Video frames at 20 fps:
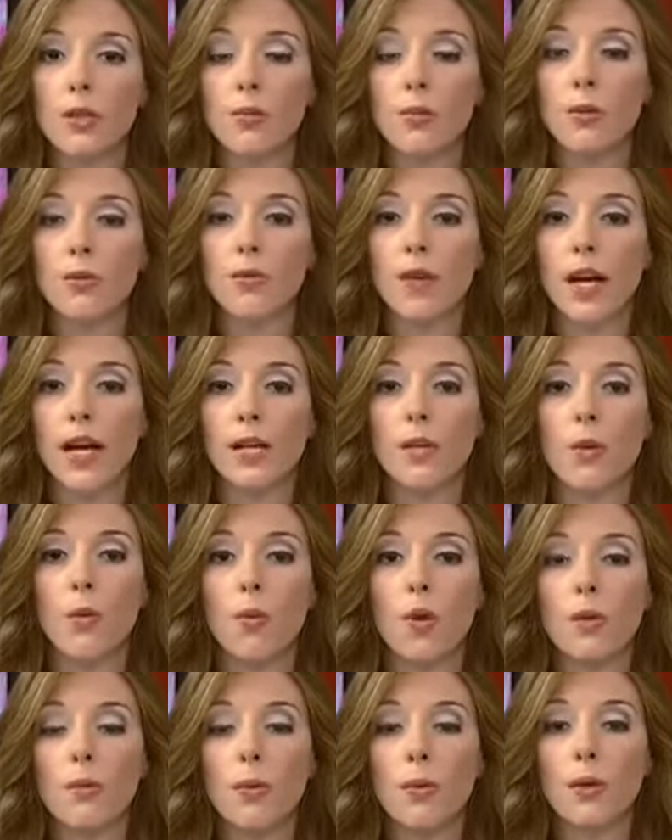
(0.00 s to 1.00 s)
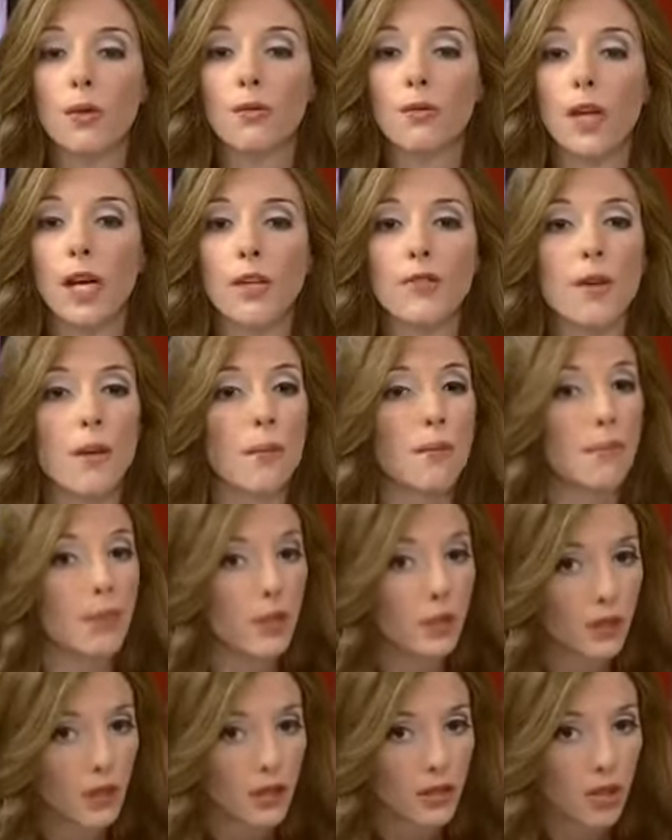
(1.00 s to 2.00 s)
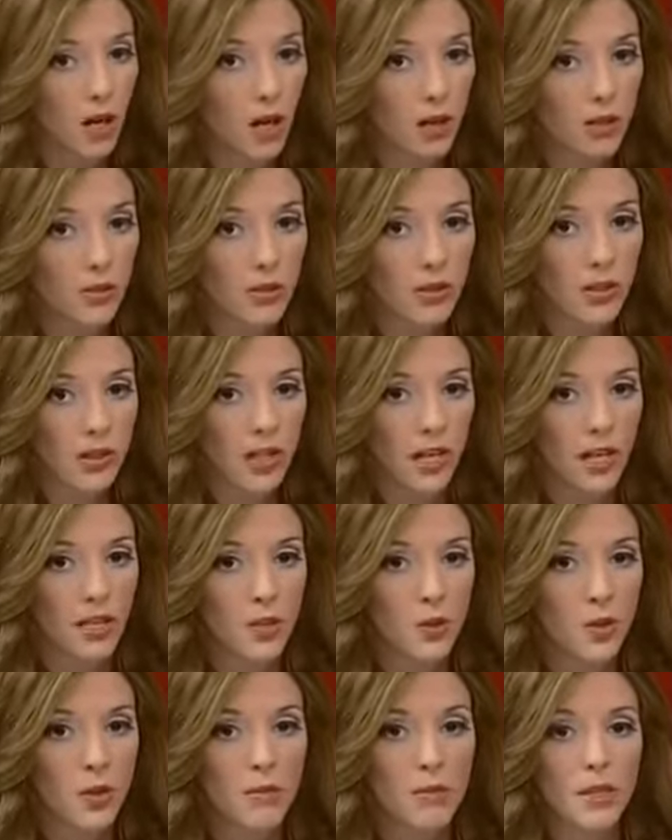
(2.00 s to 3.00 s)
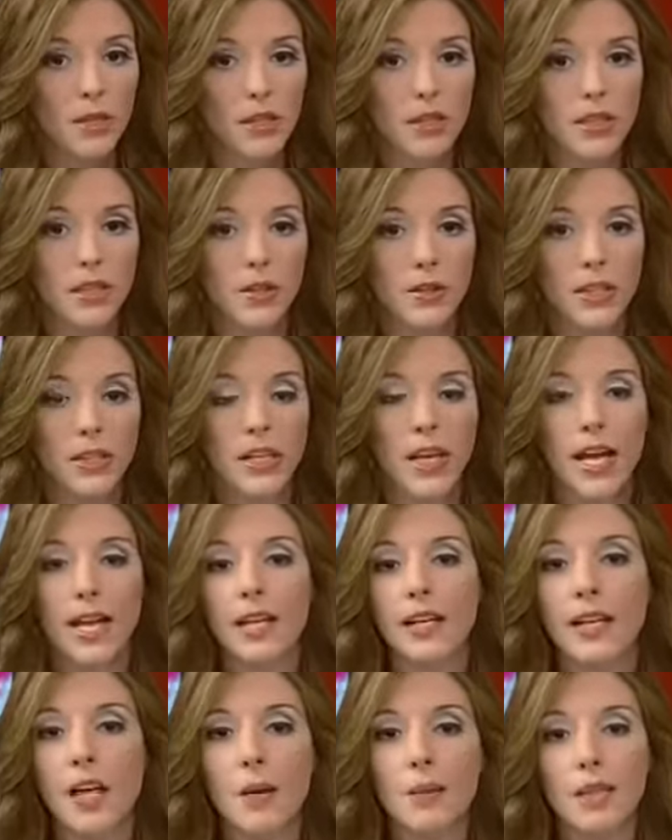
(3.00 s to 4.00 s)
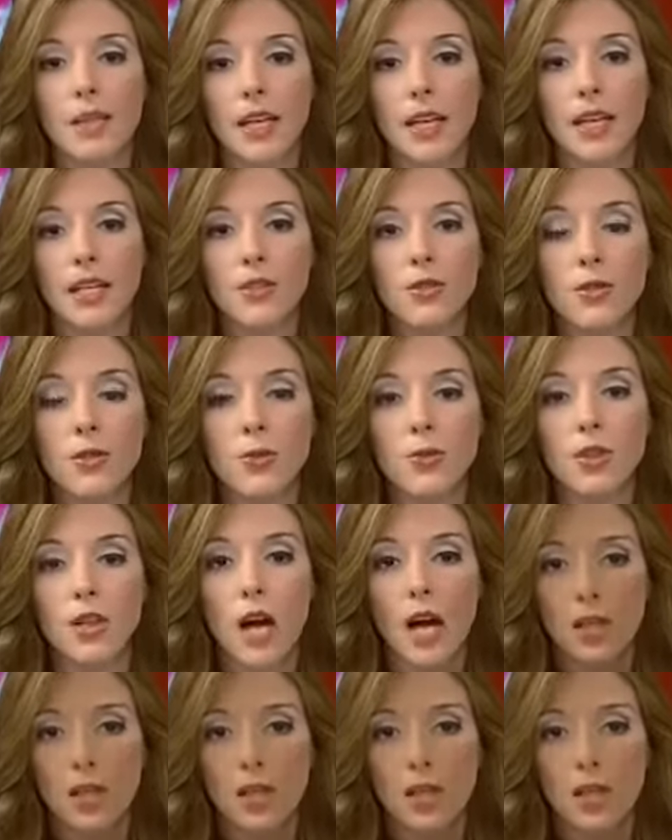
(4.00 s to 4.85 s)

to provide $1.5 billion in annual military and economic aid to the